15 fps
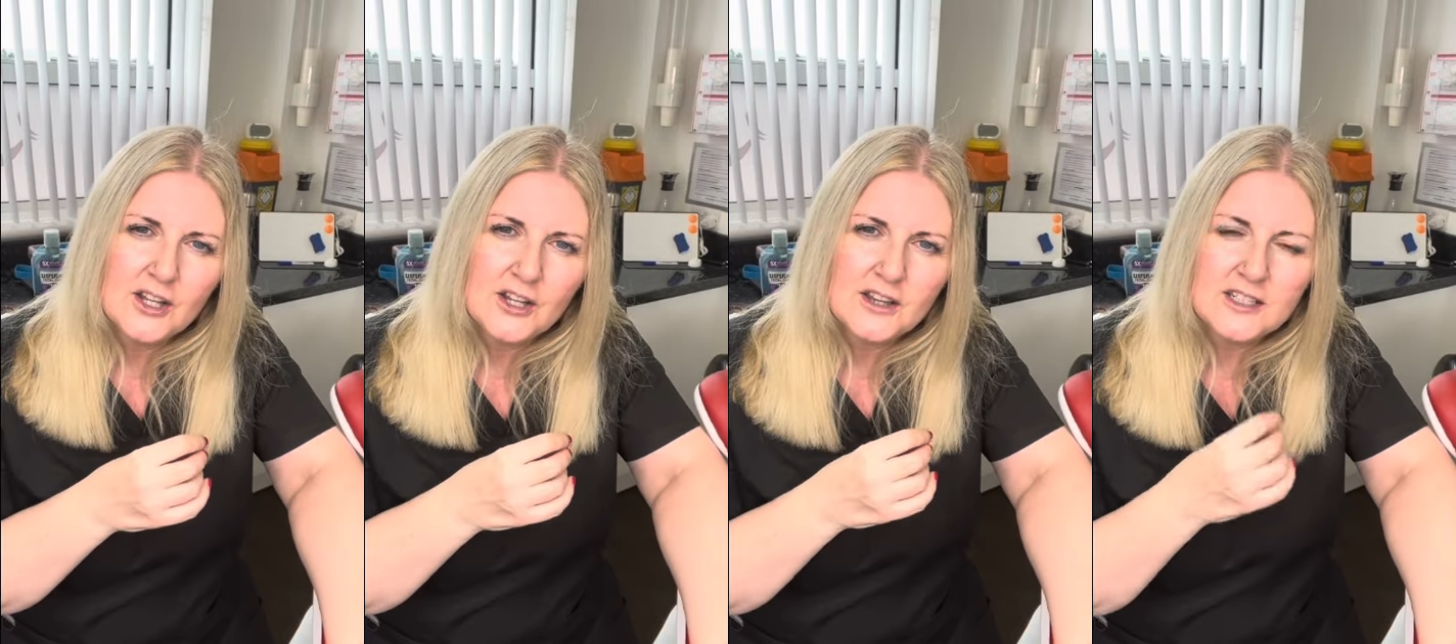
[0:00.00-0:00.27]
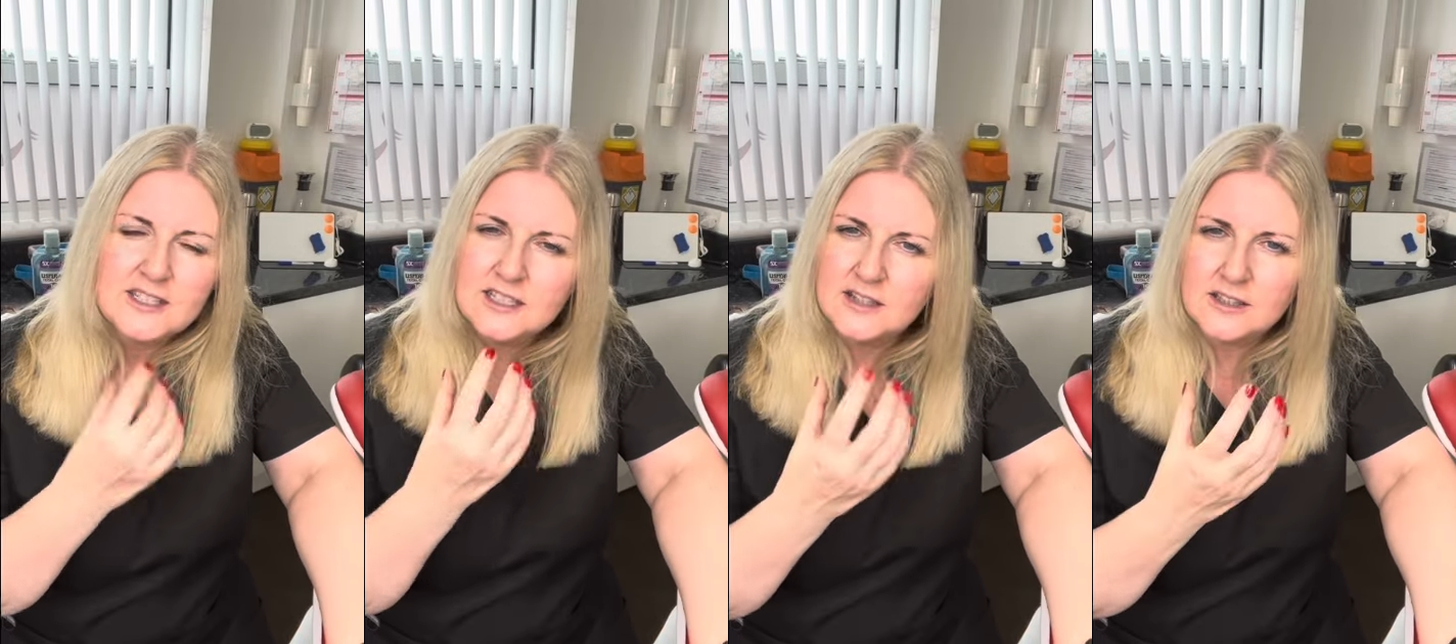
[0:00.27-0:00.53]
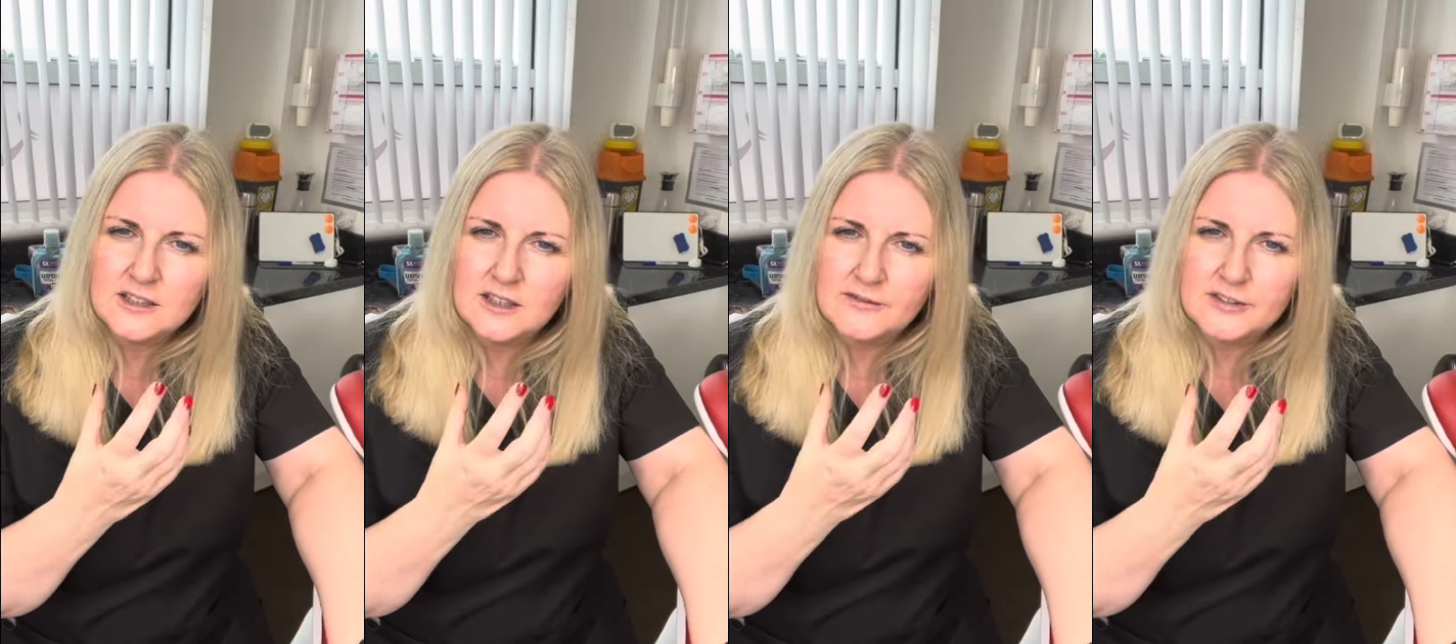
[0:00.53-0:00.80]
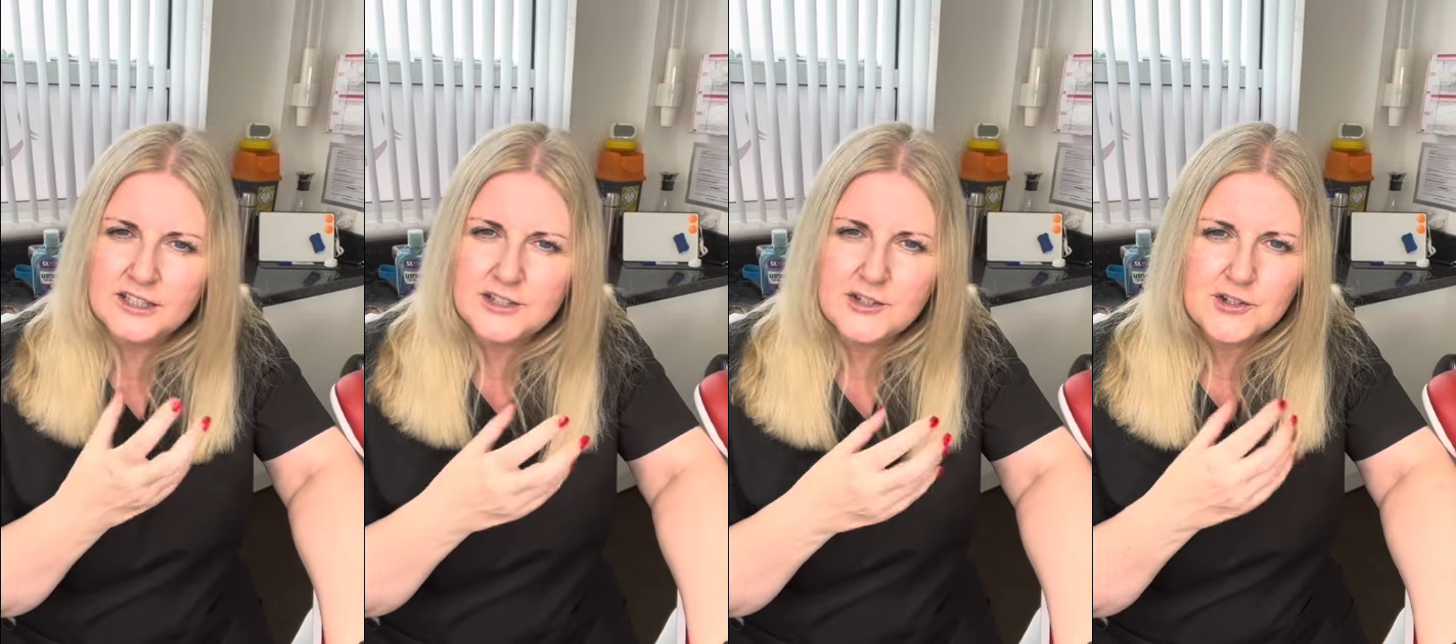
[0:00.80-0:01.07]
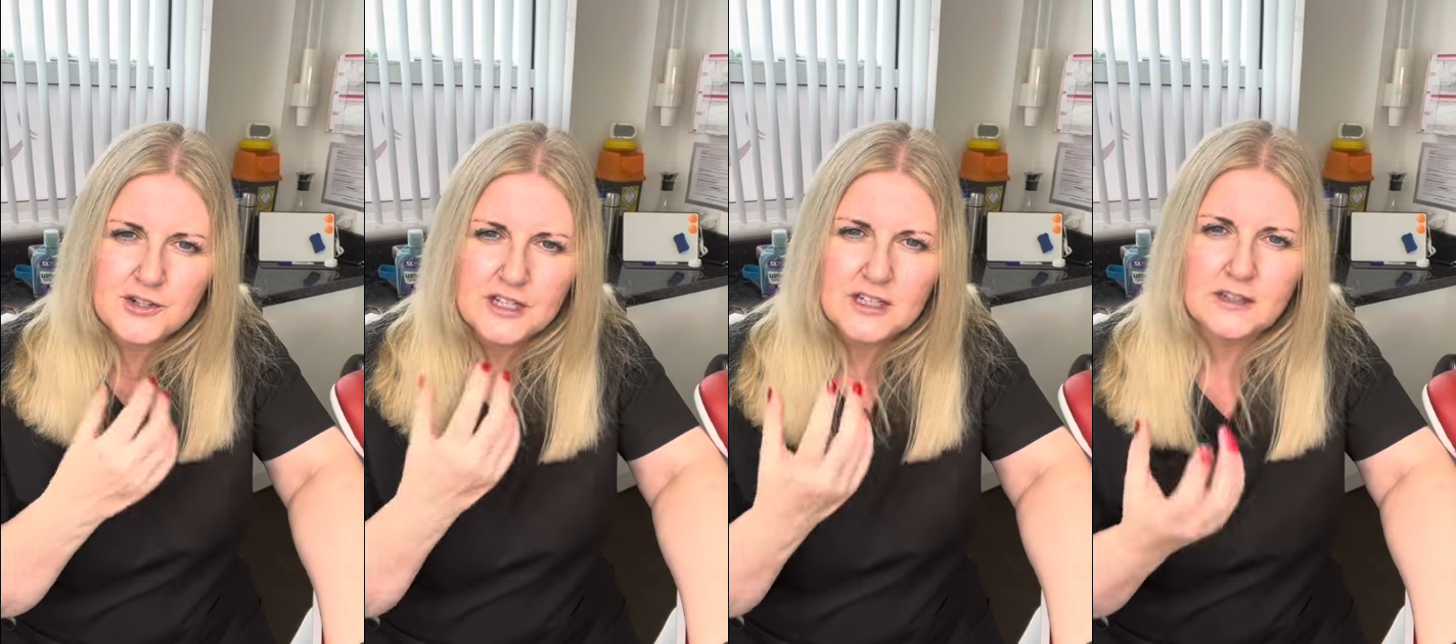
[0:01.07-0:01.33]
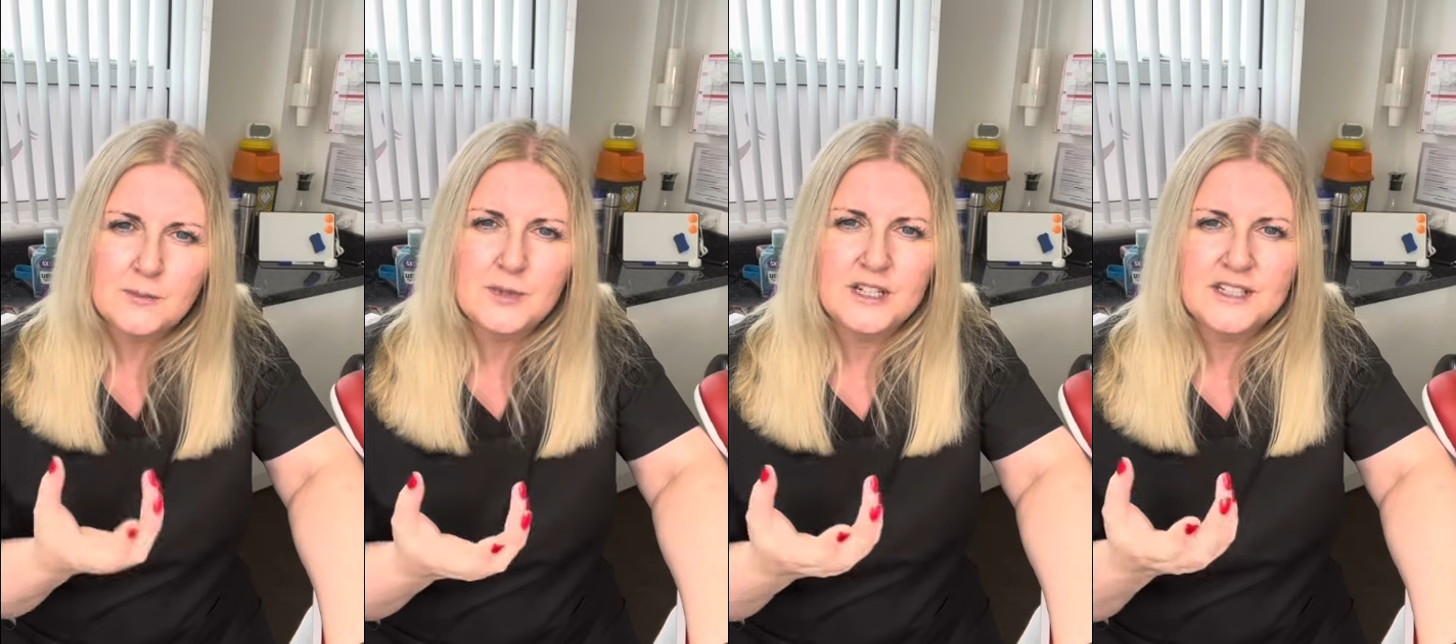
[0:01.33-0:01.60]
the teeth are lovely and straight,
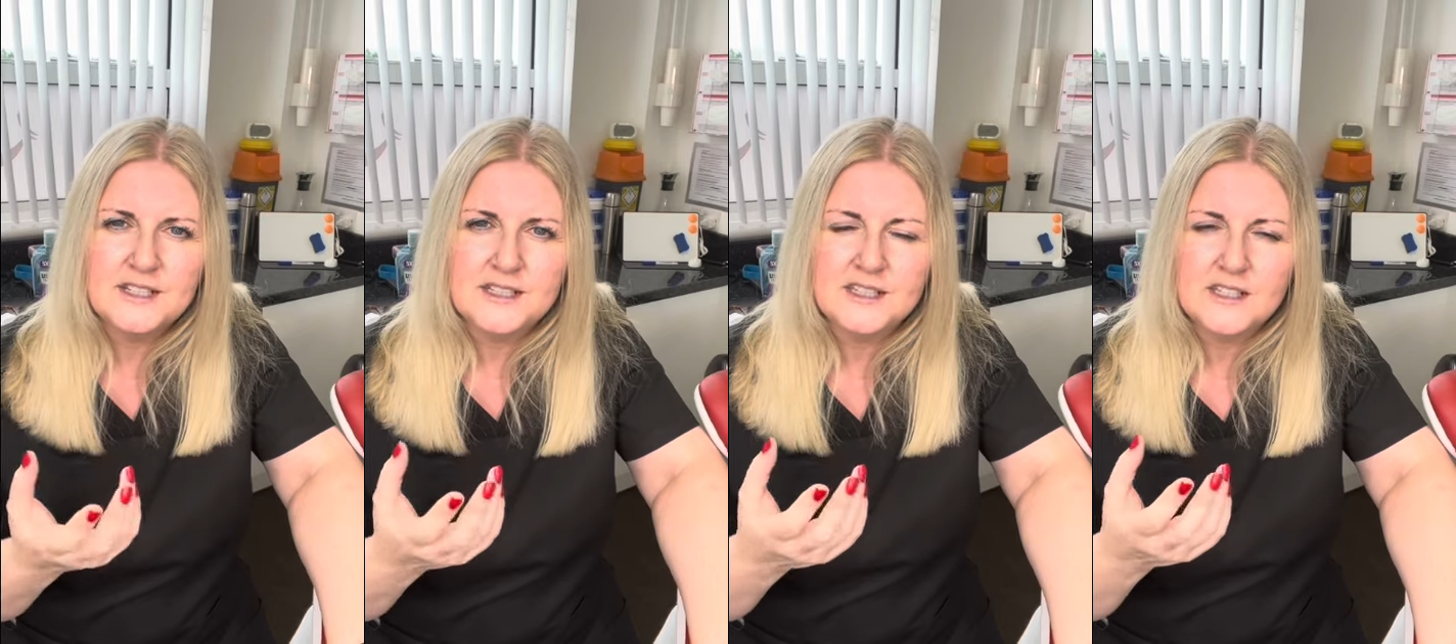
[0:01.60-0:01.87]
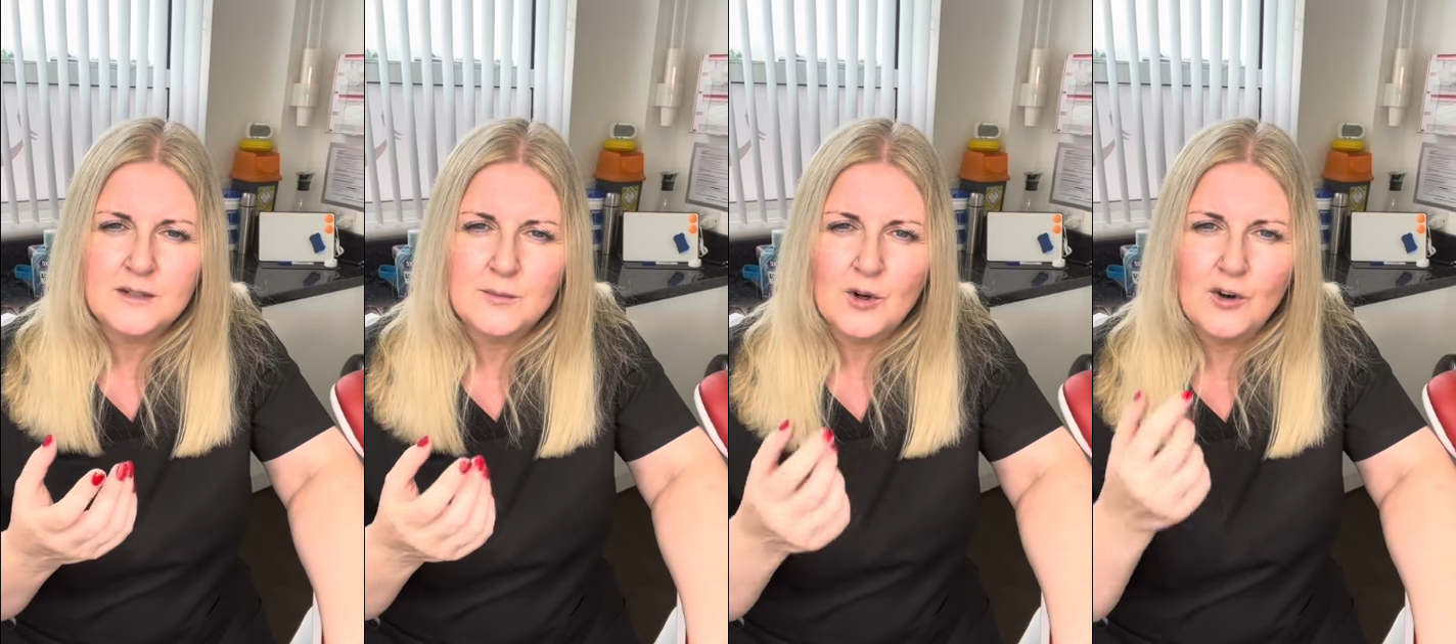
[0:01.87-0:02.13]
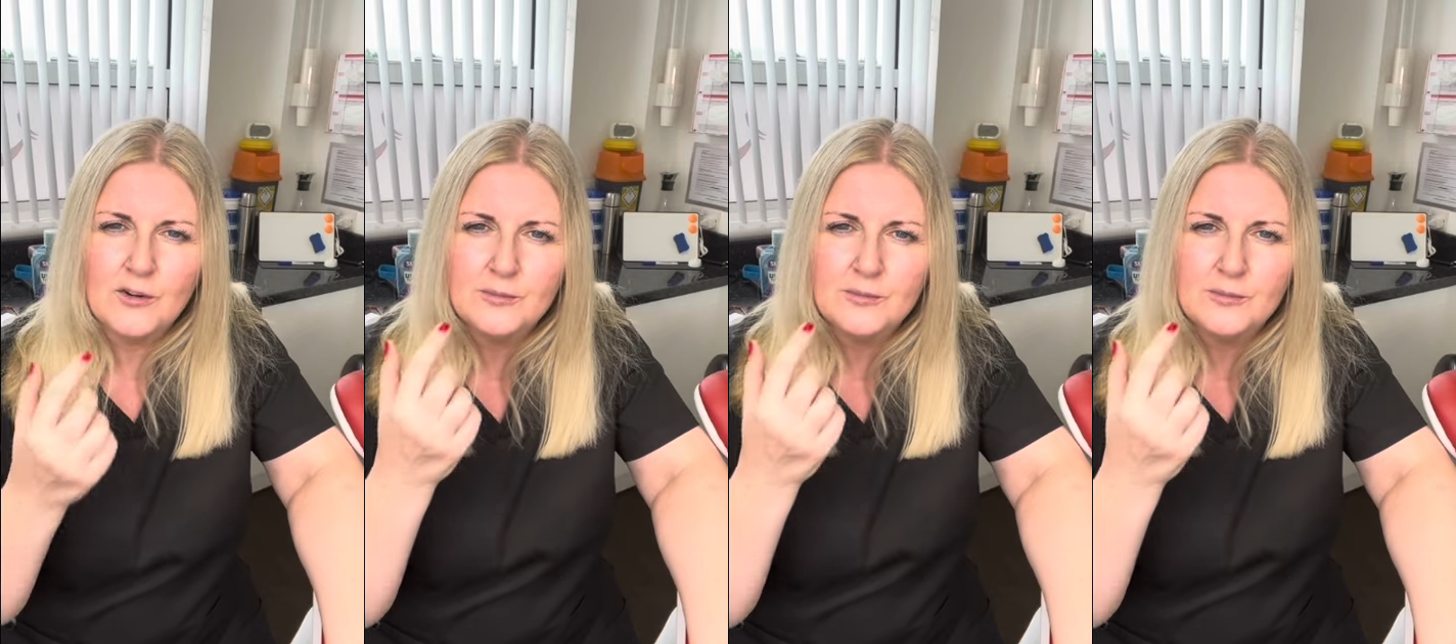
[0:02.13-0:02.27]
the braces come off,